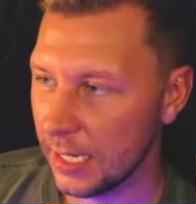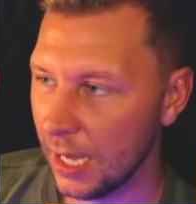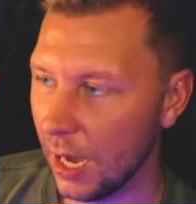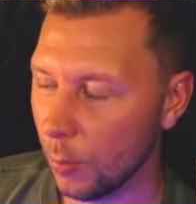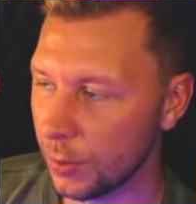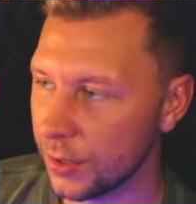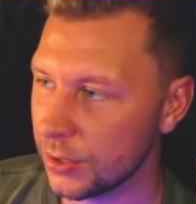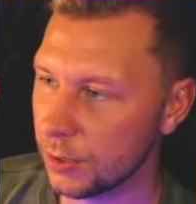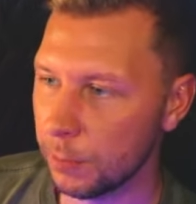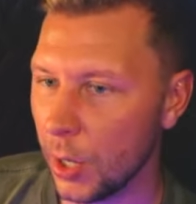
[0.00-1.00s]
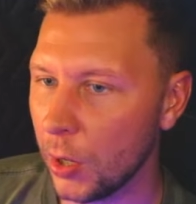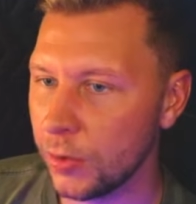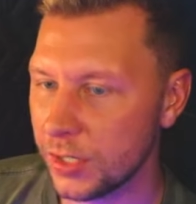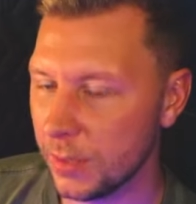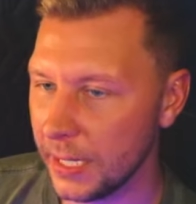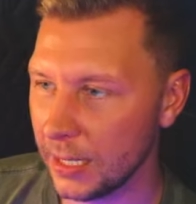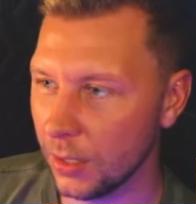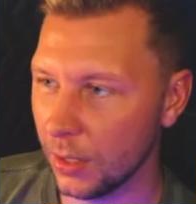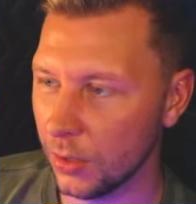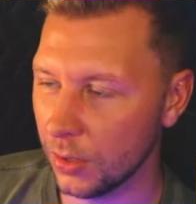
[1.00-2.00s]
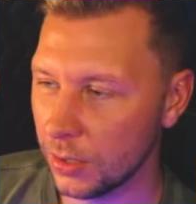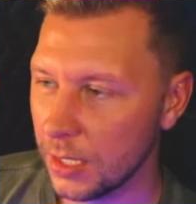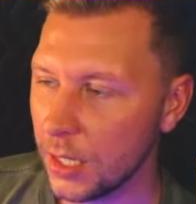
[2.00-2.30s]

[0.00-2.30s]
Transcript: uh, where they're supposed to be a little